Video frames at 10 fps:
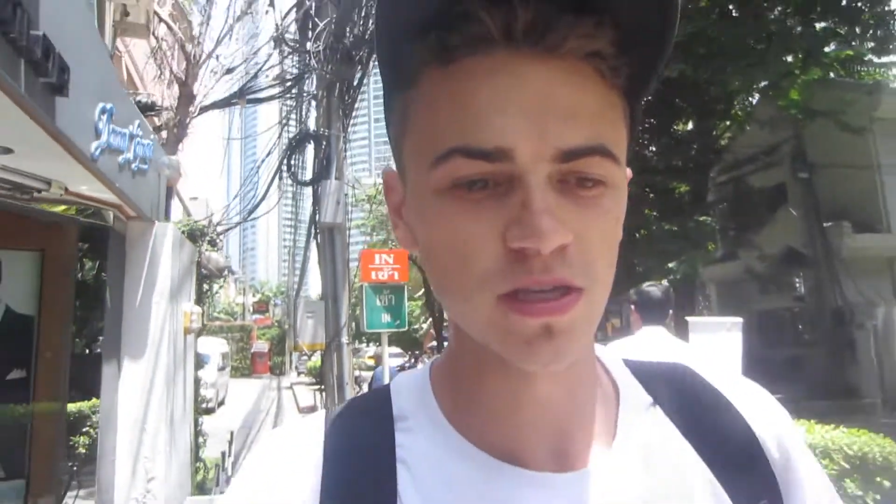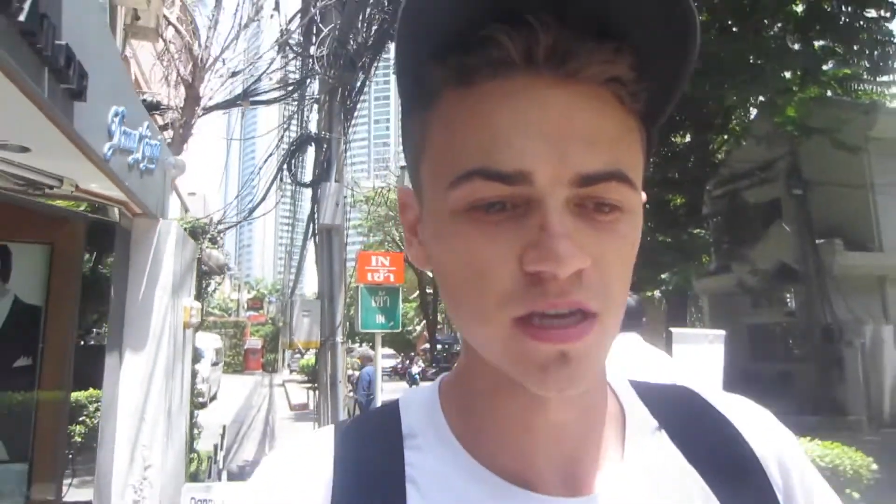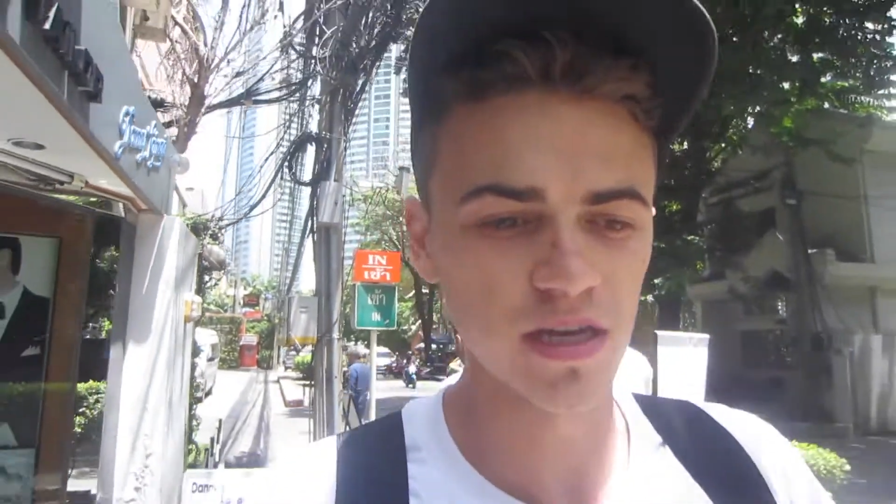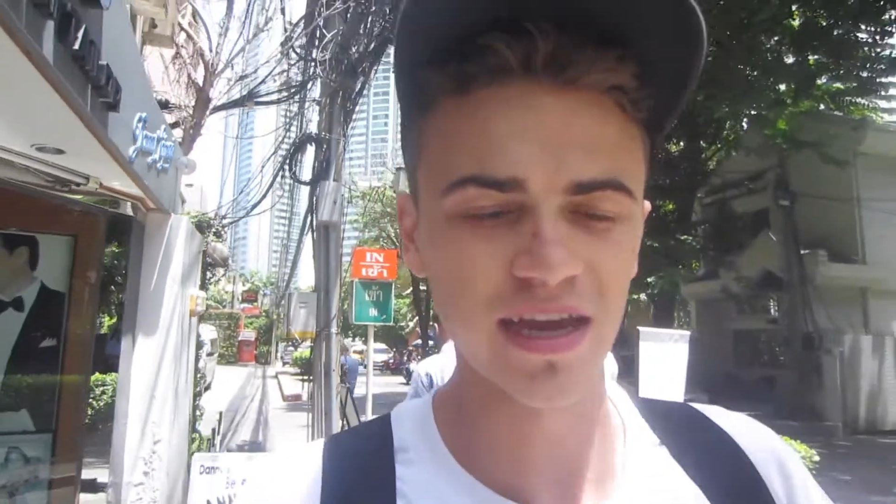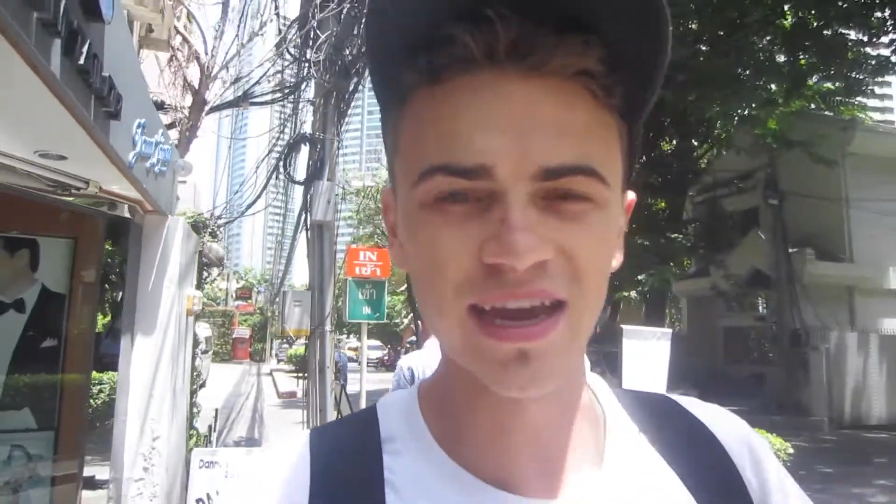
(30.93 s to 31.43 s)

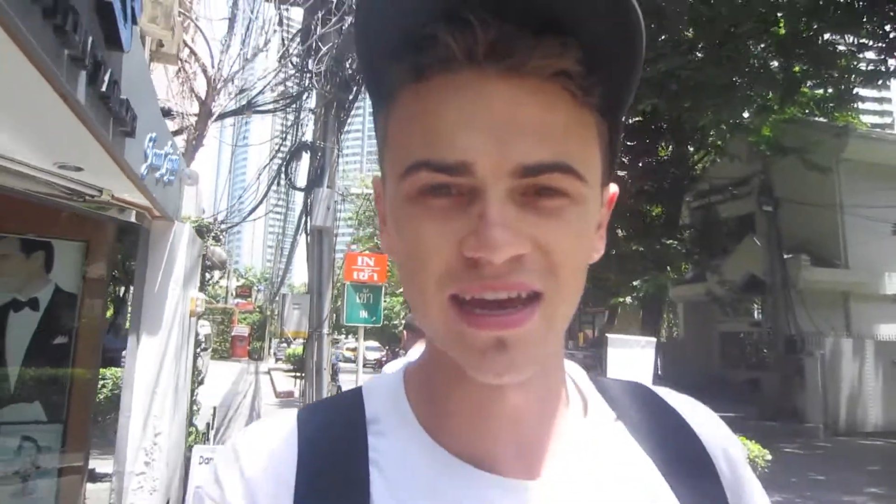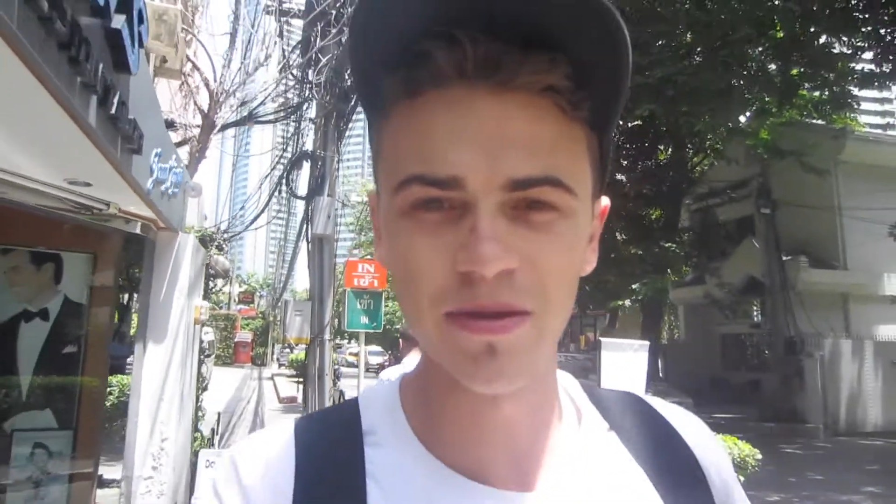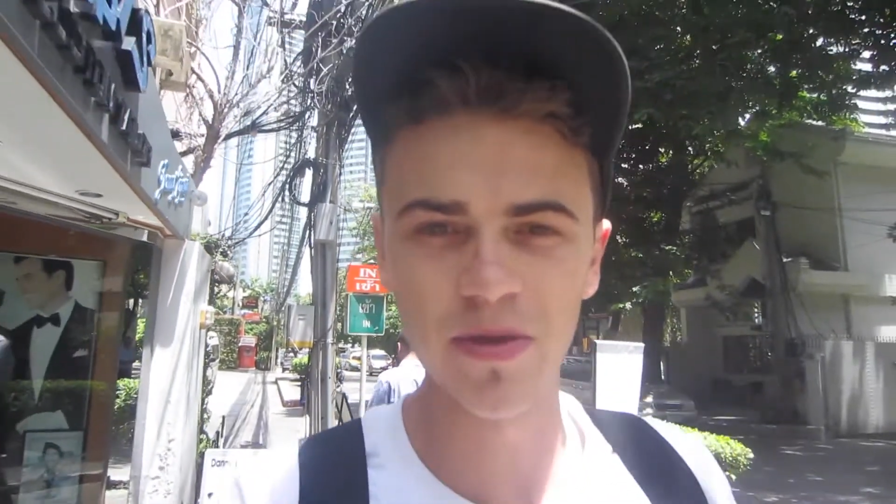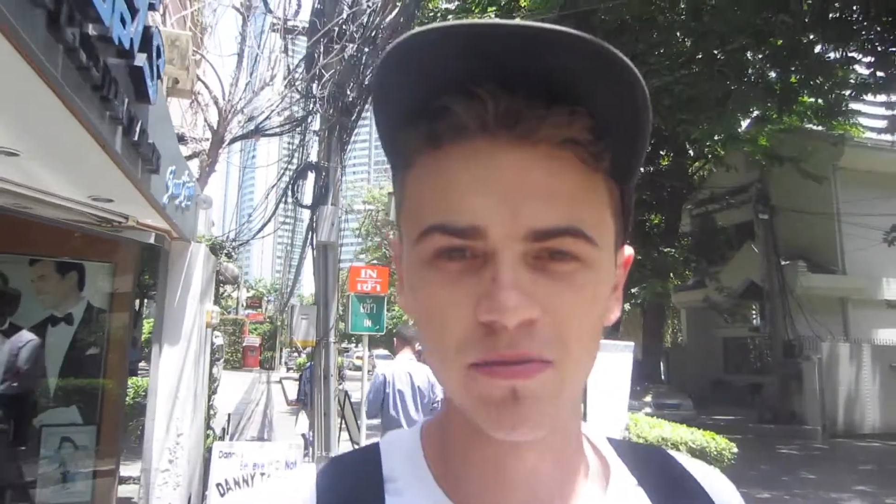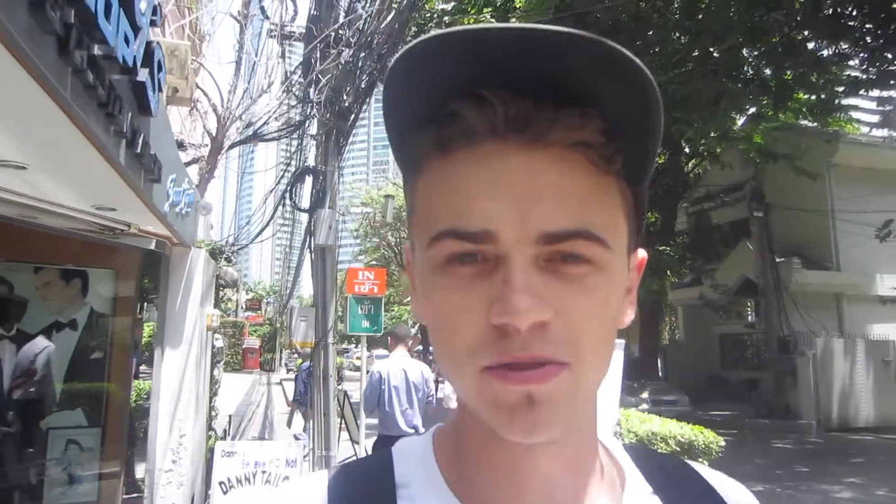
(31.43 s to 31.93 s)
that are going to
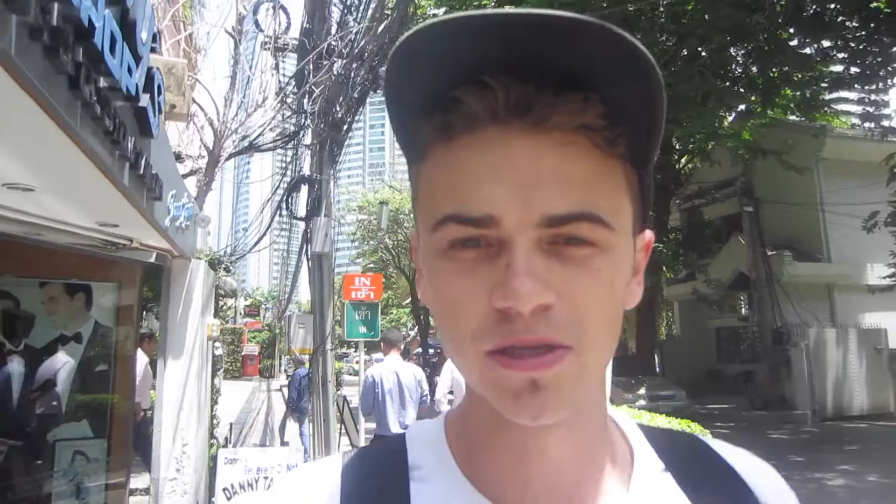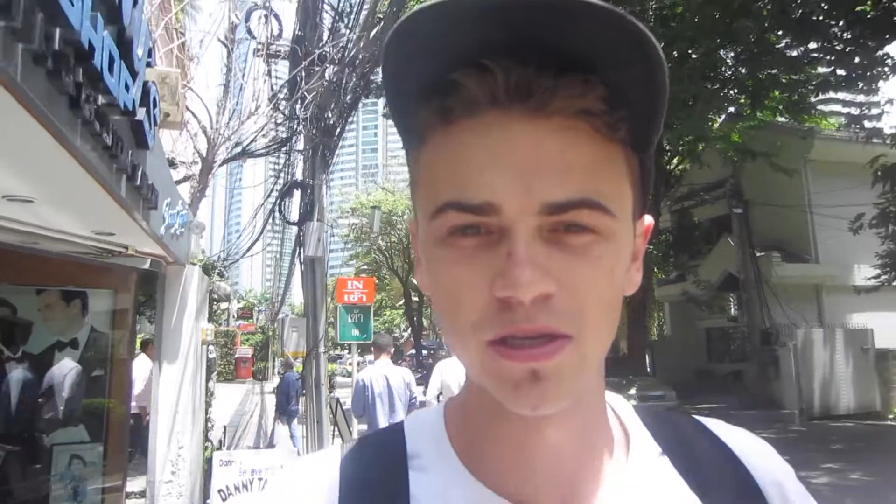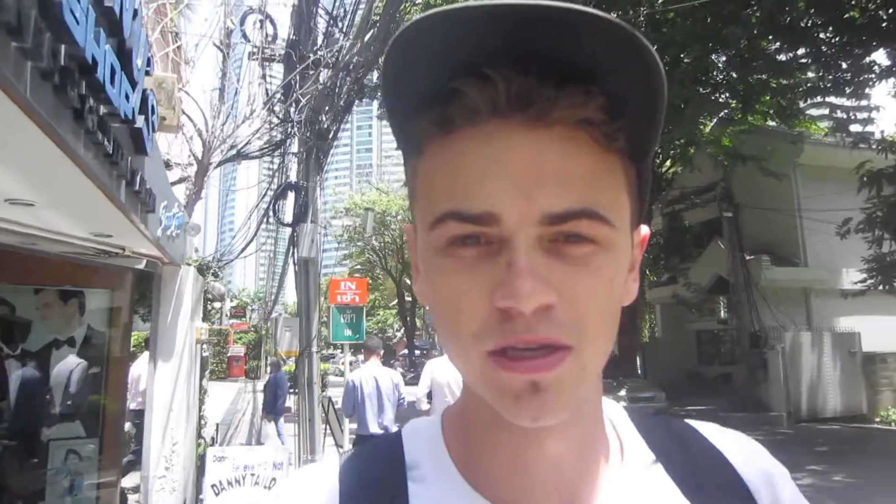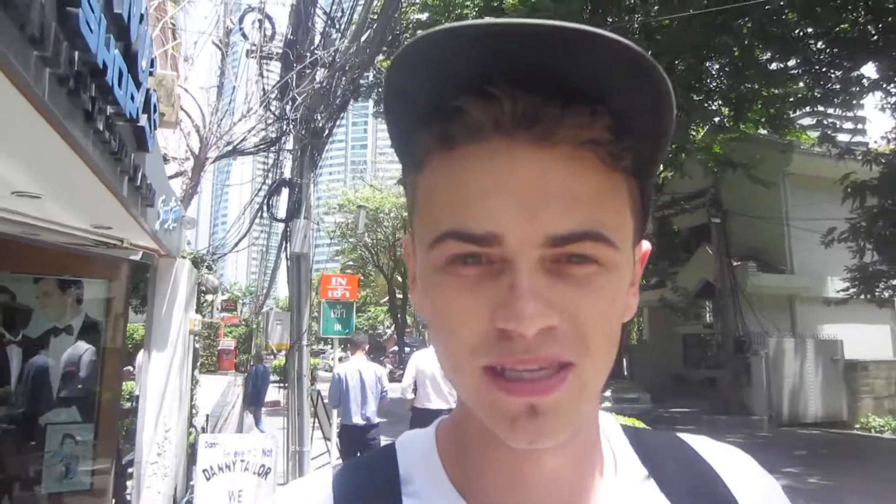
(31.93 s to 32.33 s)
be able to